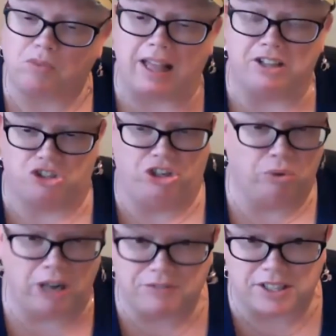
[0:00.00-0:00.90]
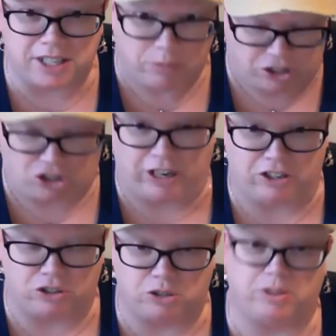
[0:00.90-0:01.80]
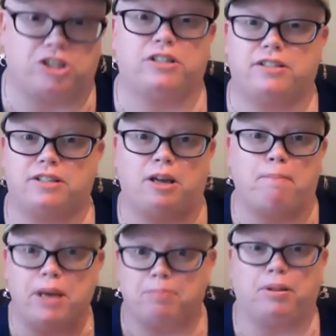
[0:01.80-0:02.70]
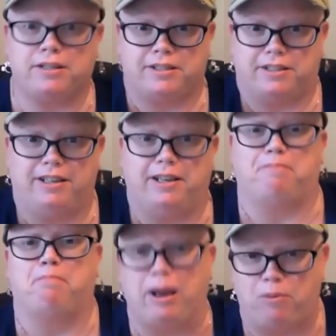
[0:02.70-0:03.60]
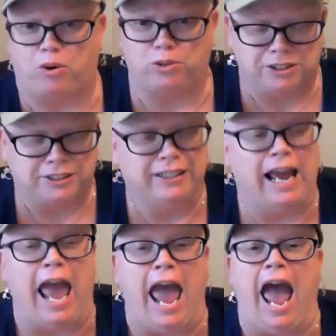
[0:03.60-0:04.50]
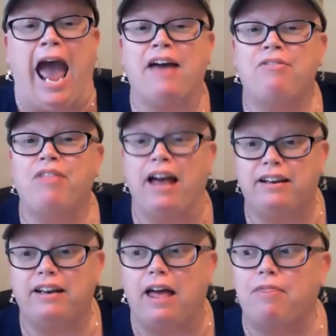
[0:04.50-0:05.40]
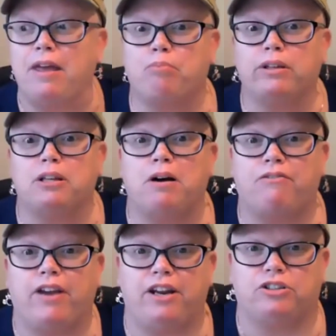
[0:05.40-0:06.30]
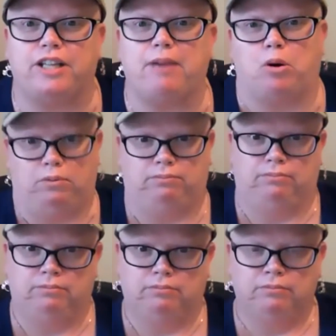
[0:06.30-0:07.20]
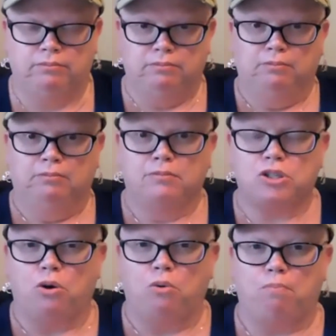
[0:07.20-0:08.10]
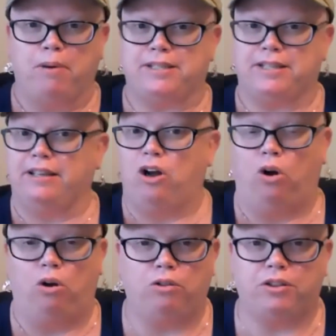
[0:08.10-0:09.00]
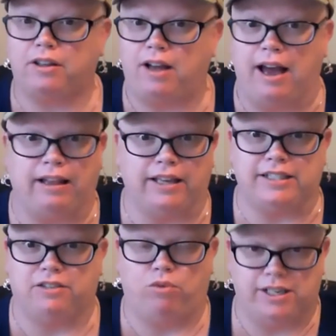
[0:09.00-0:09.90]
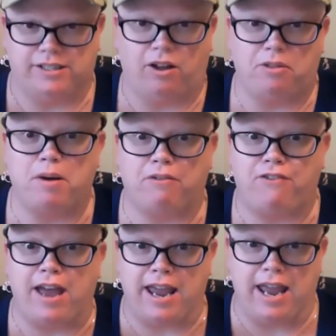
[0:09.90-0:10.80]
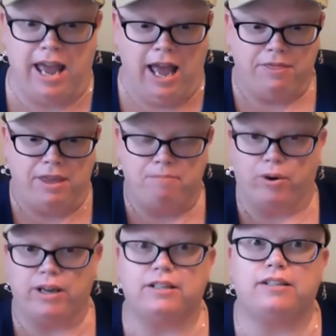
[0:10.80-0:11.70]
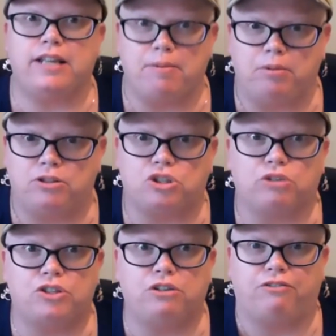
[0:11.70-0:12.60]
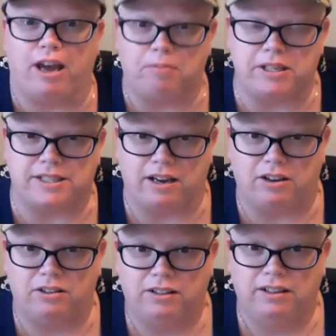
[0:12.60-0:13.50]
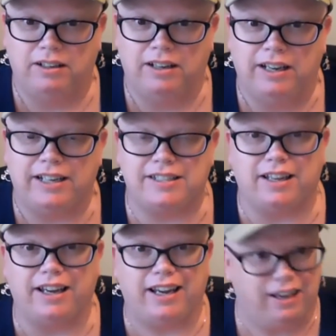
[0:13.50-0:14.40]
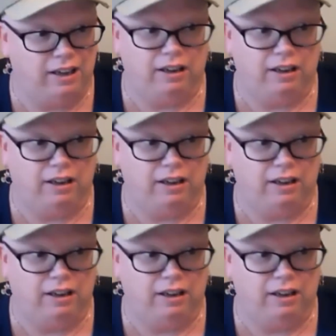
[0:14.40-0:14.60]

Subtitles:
So you don't have to sit with strangers, which is a big plus in my world. And then they bring the buffet to your table. So basically all the highlights of what is on the buffet, they bring it to the table and serve it to your family style. It's like,